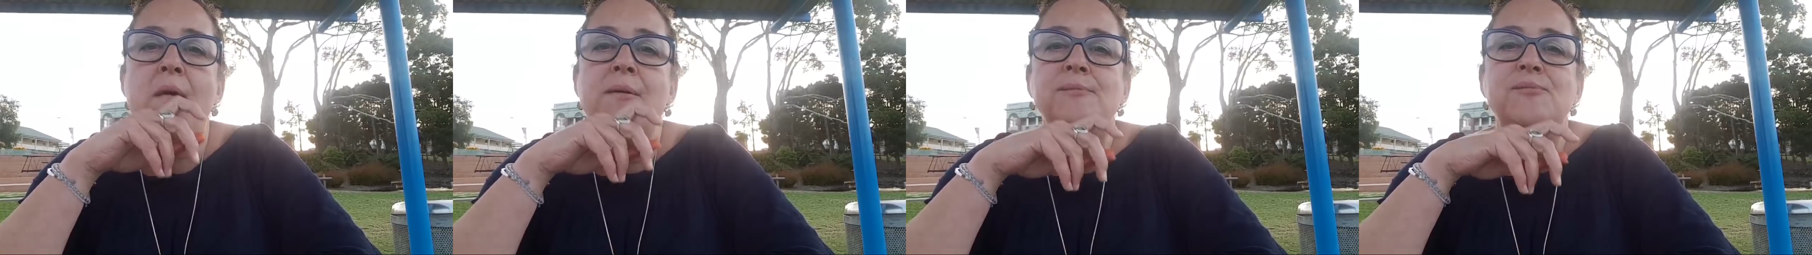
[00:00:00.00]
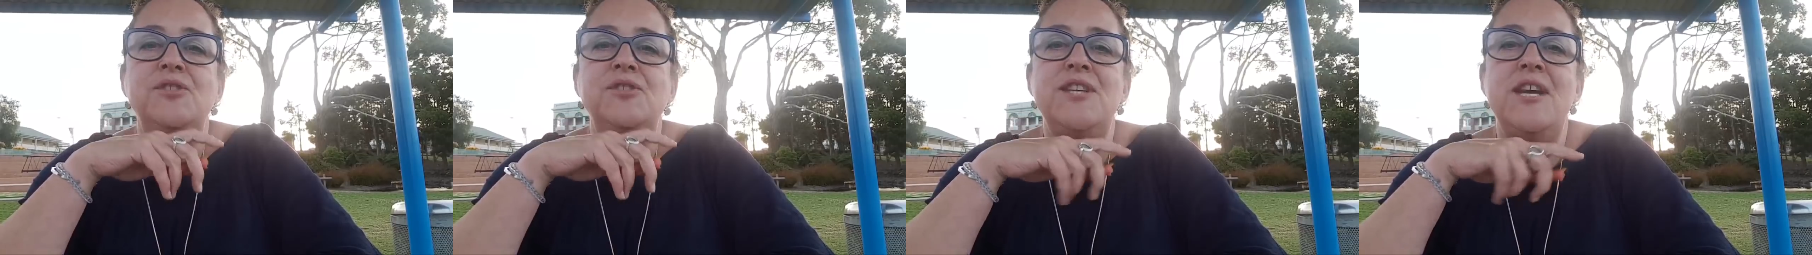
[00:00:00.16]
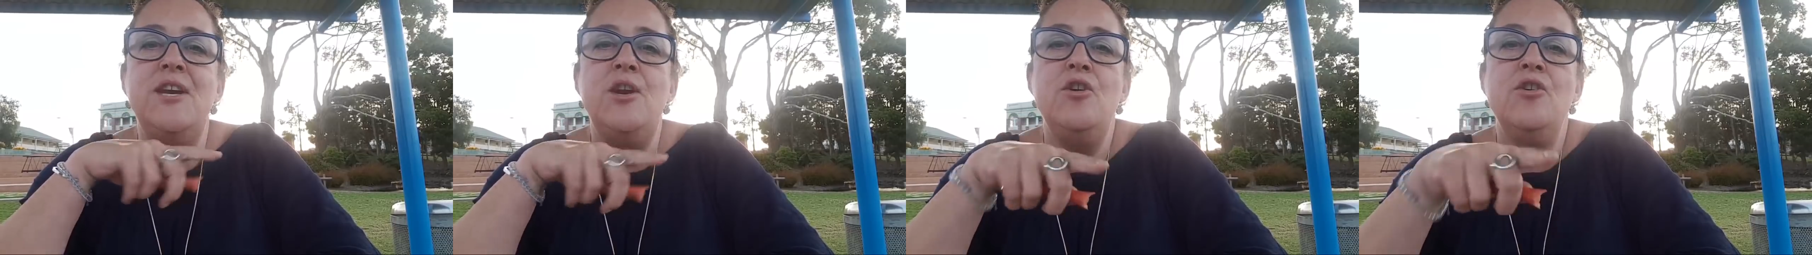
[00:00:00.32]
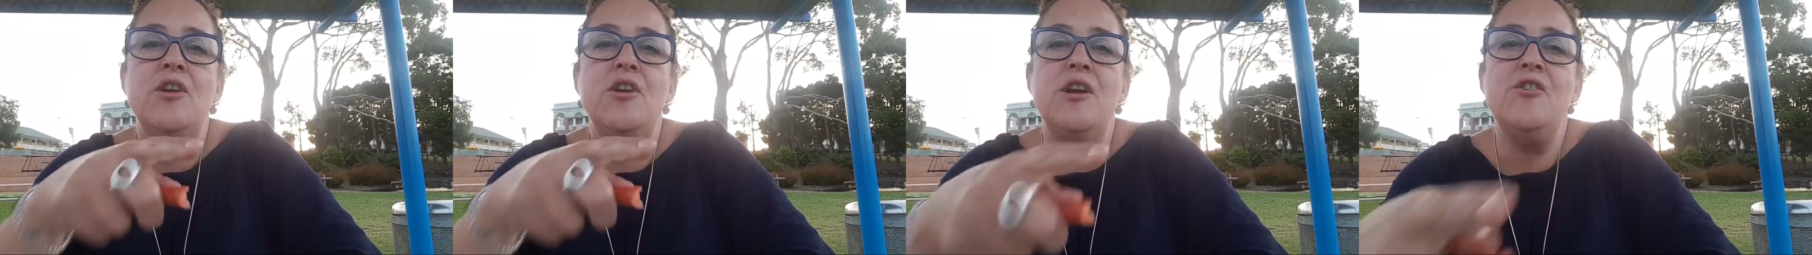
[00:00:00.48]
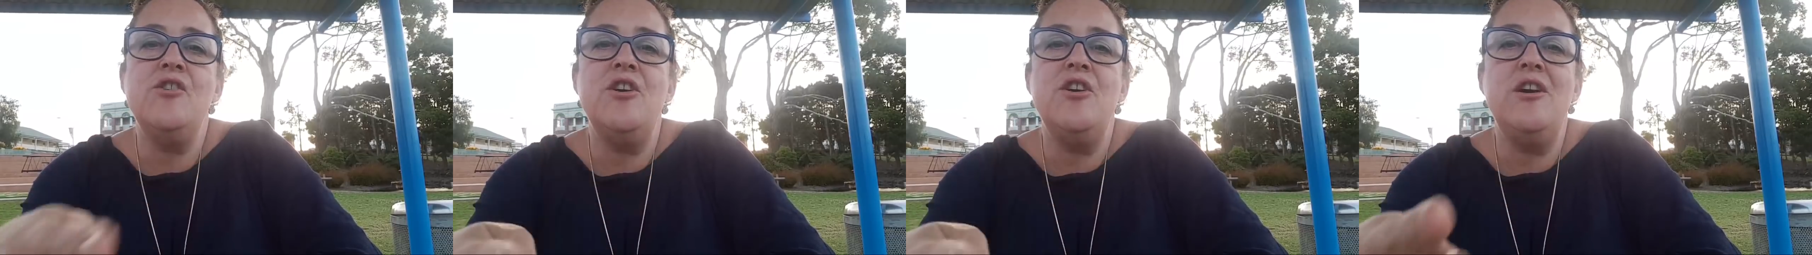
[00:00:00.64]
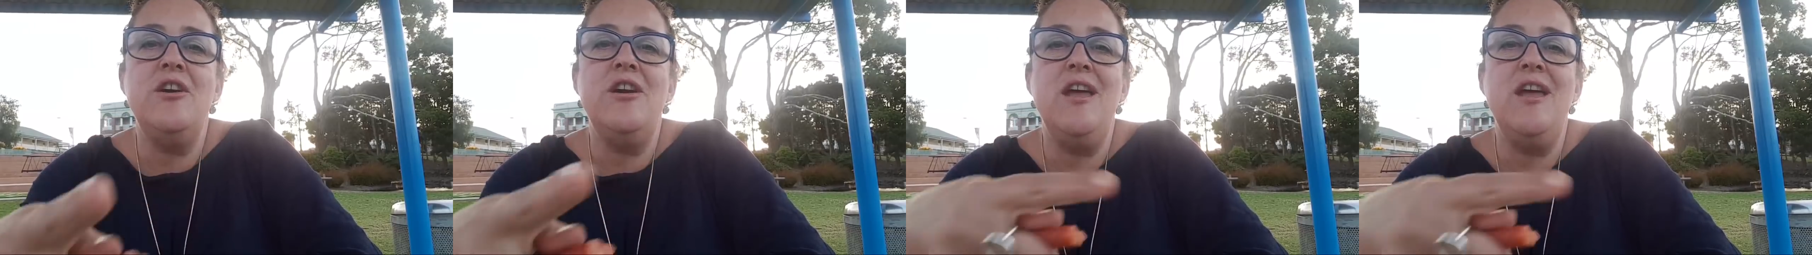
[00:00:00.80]
See, look, I
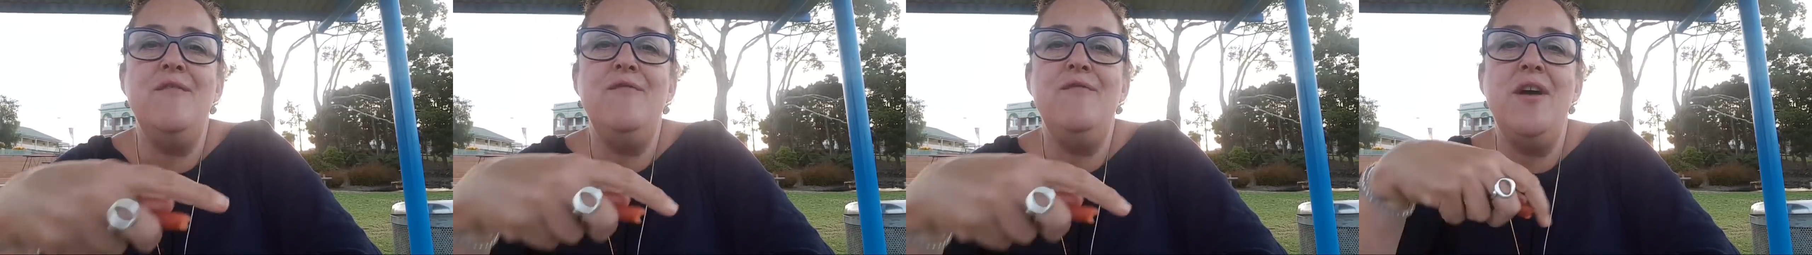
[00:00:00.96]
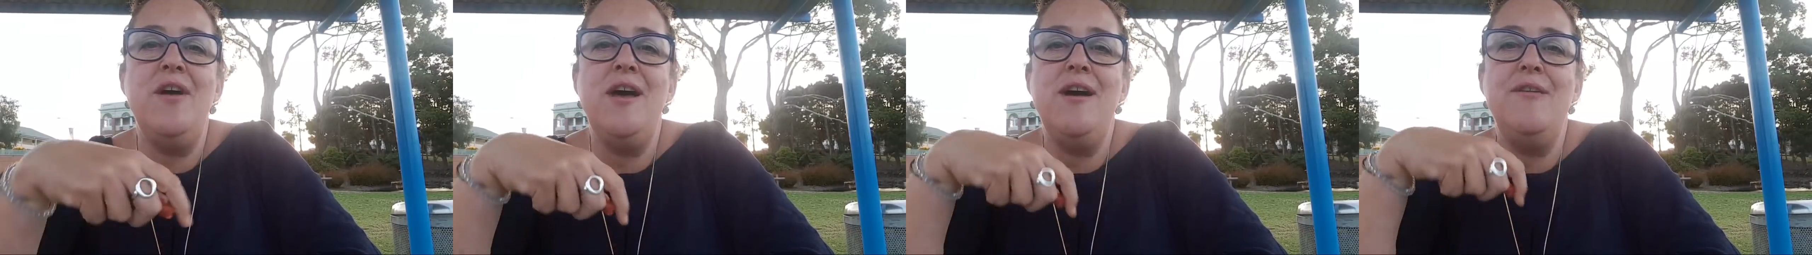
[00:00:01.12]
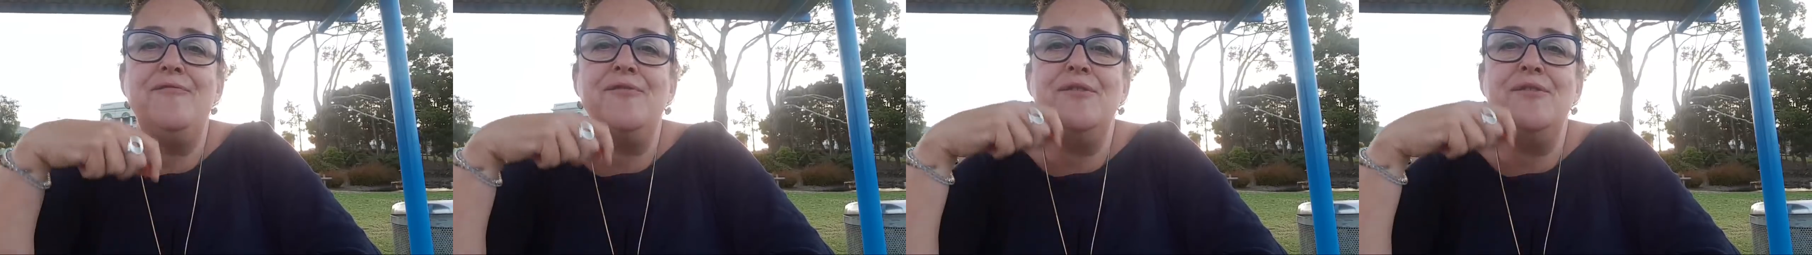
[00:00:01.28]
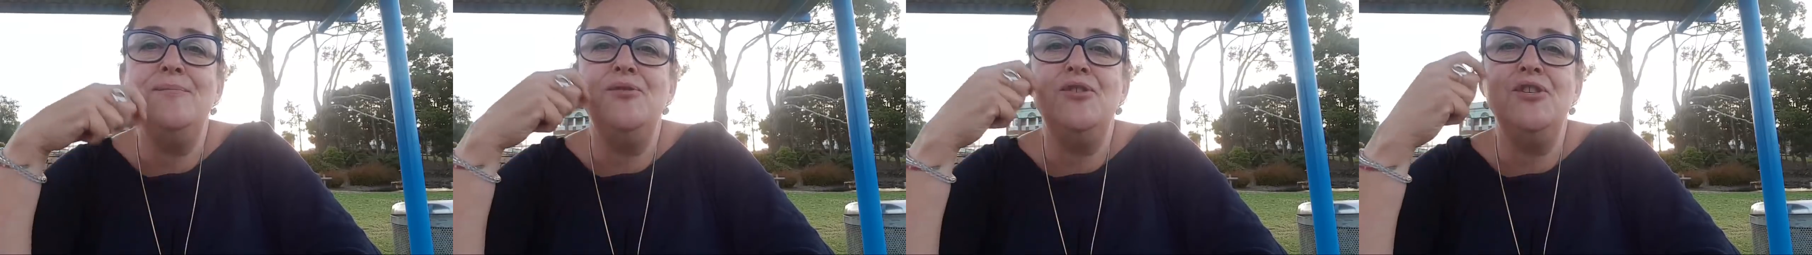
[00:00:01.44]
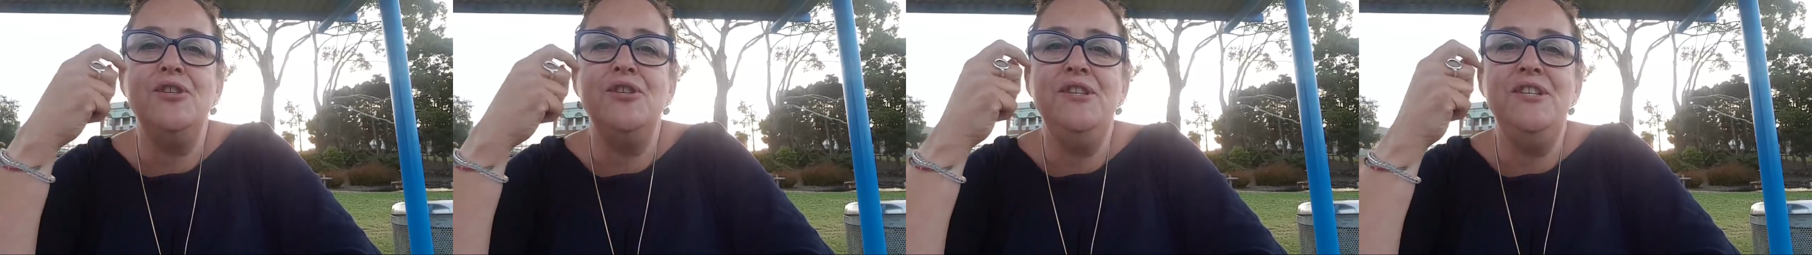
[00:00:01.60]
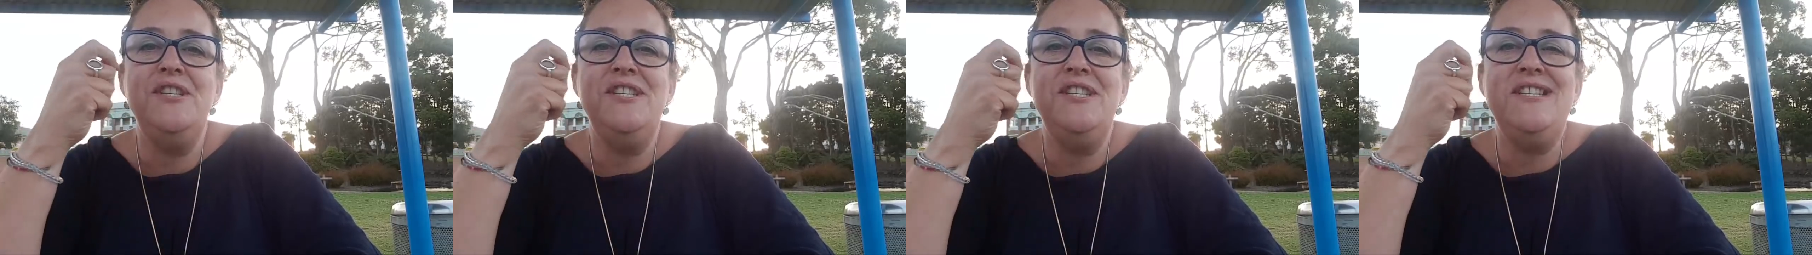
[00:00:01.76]
got a love heart from
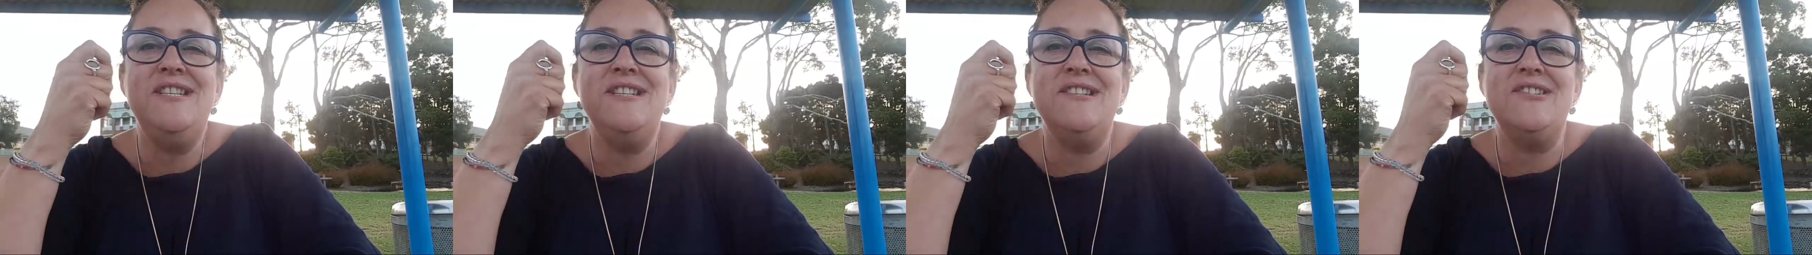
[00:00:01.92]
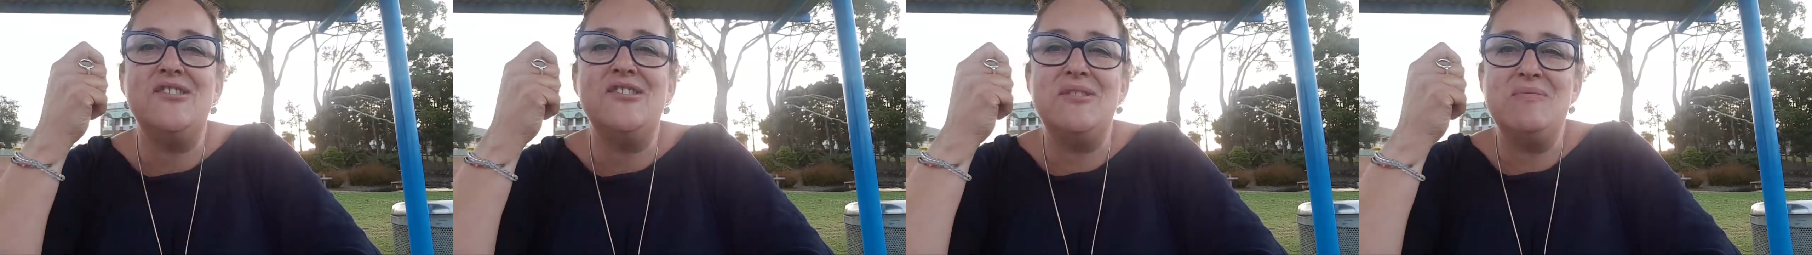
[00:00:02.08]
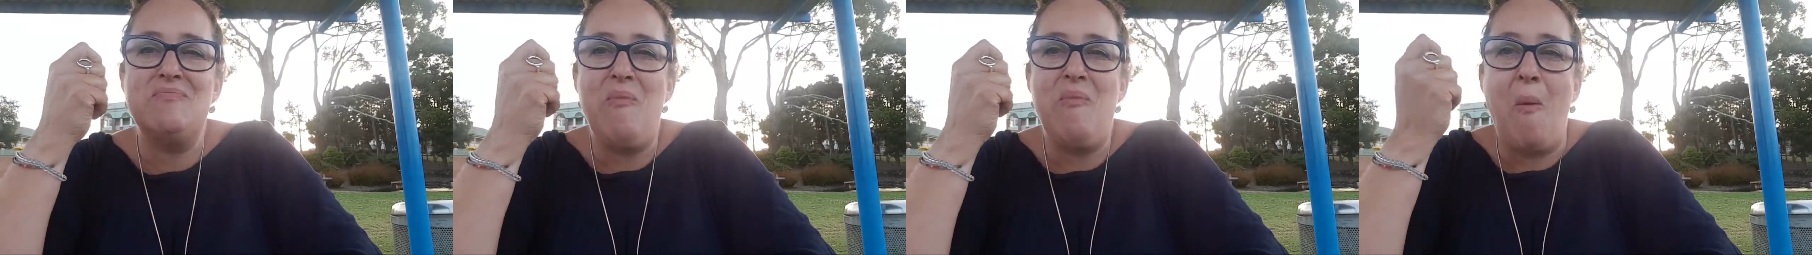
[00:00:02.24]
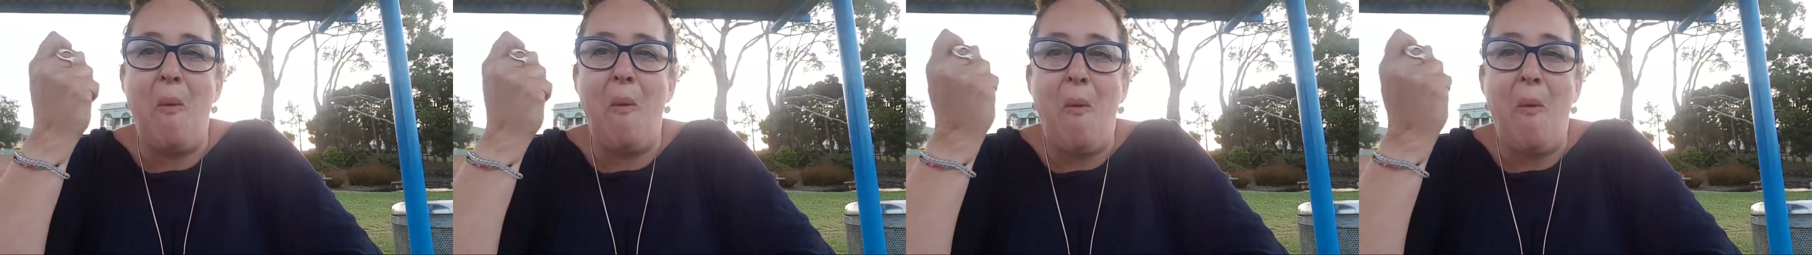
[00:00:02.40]
two dicks.